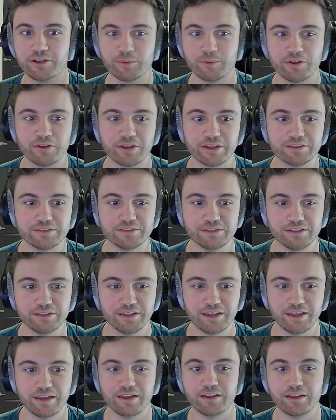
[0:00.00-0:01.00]
about like
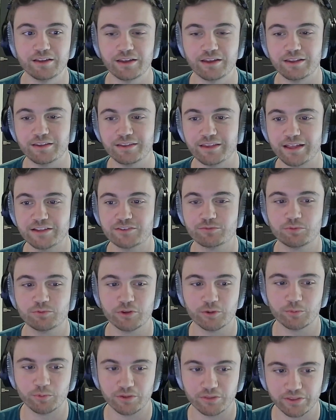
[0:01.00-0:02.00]
ZK, and that's
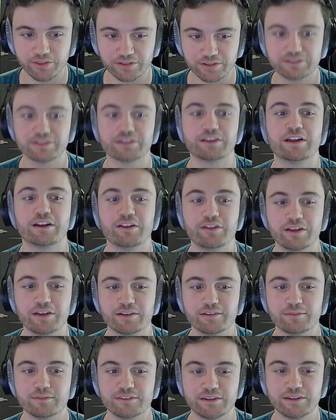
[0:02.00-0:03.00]
really when things can kind of
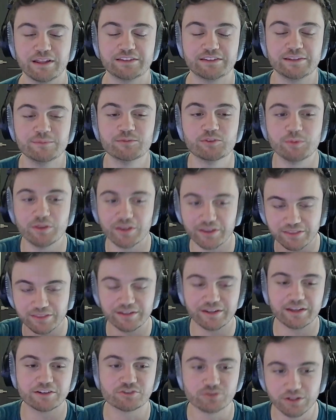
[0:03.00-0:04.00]
like, that seems to be like the
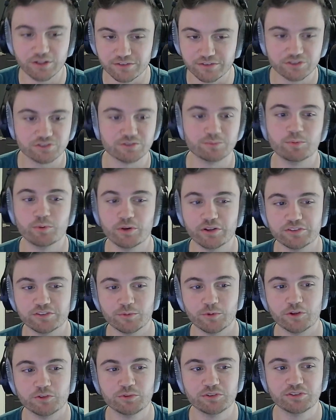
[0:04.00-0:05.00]
next transition point.
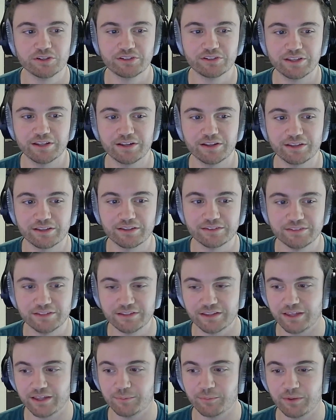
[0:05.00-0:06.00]
So once we start to get like a
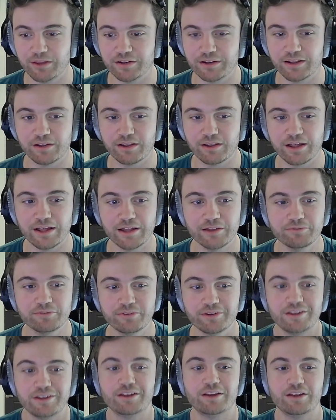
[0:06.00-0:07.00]
ZK mainnet
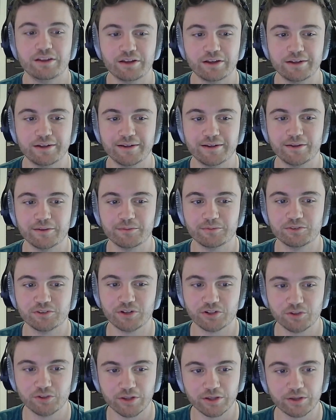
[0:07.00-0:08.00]
live,
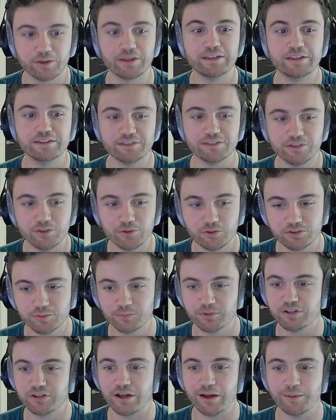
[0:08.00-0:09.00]
start to like ease into
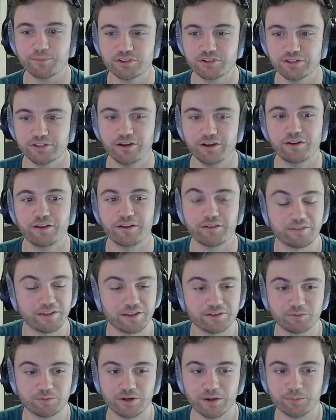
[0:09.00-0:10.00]
some adoption there,
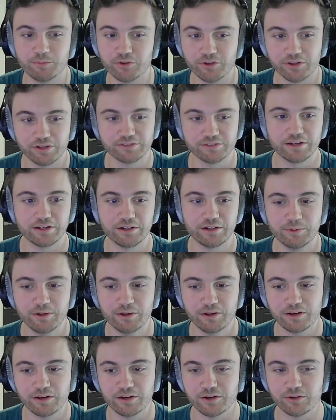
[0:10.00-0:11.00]
that's what I'm really excited
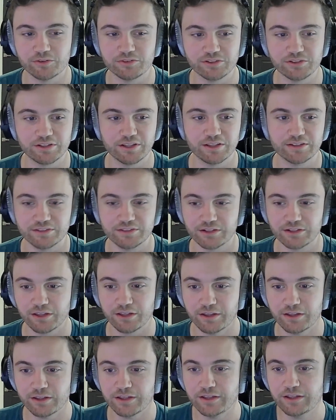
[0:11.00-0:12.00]
about. And I know ZK Sync
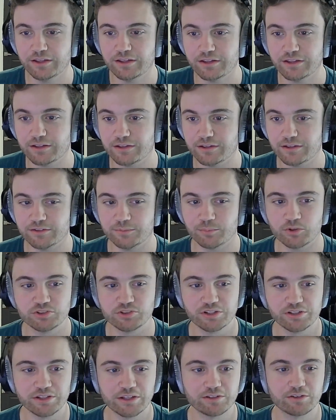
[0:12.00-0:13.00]
is
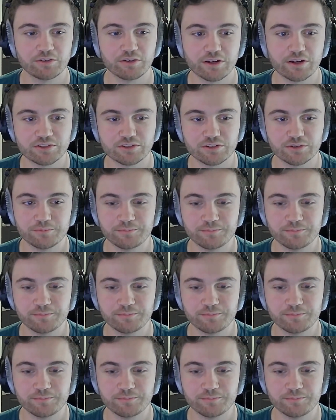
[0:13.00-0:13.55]
pushing in that direction.